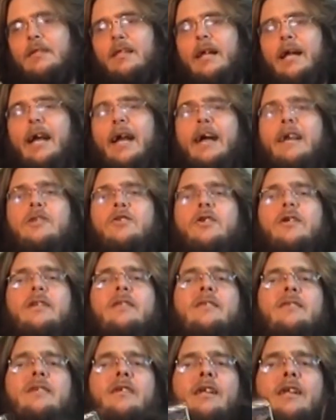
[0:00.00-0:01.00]
As you can
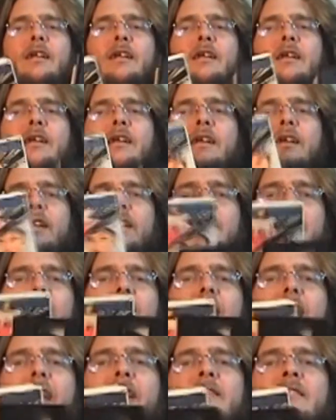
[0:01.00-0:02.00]
see, the
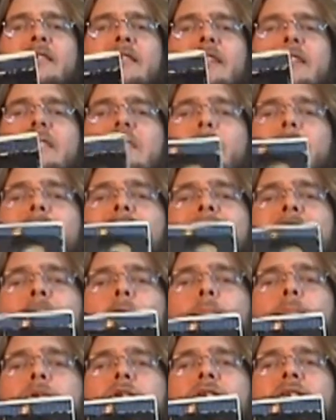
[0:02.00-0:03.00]
case is about
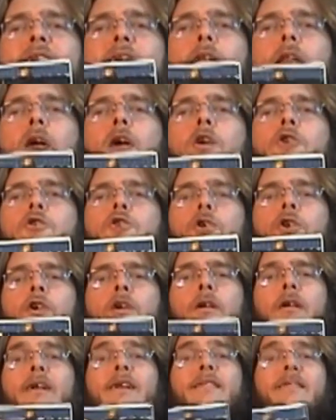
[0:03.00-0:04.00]
10% larger
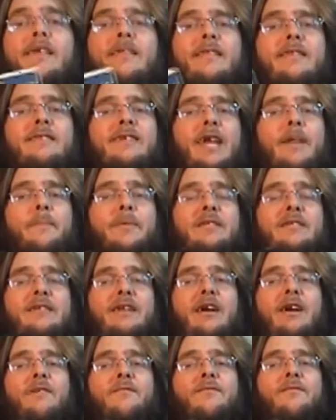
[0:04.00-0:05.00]
than the tape
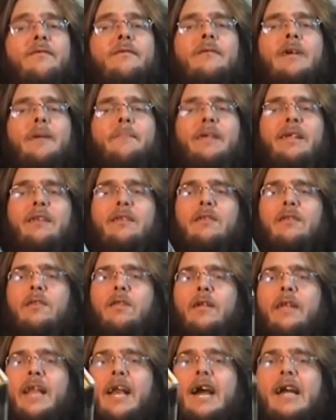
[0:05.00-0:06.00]
itself. I mean,
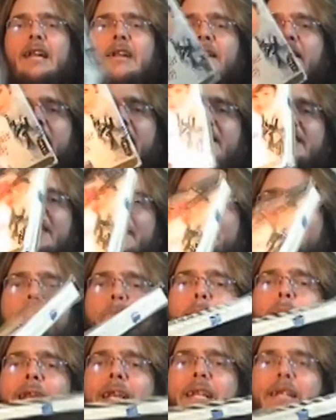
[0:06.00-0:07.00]
look at it. It's a
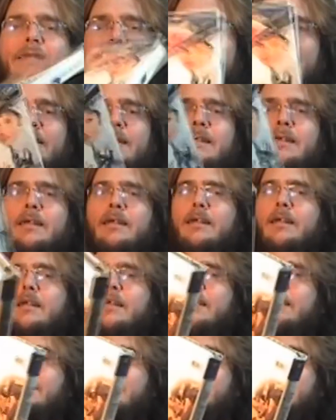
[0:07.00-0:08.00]
beast.
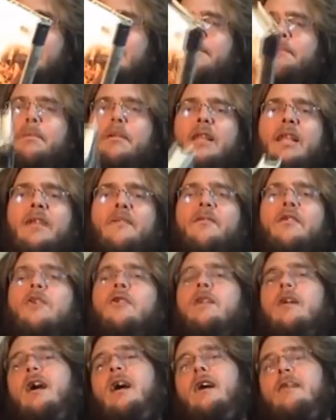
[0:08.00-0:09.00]
Believe it or
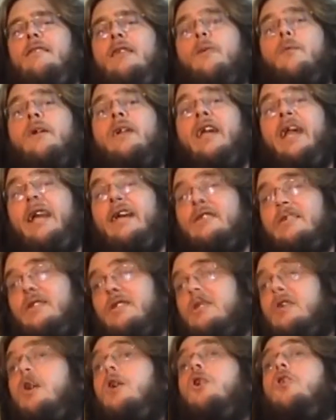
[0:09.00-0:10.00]
not, there were
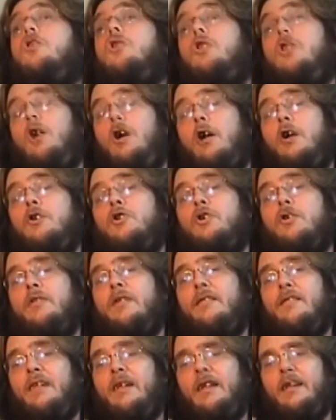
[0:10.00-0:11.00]
cases larger
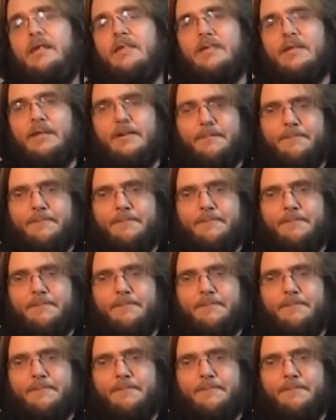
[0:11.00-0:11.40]
than these.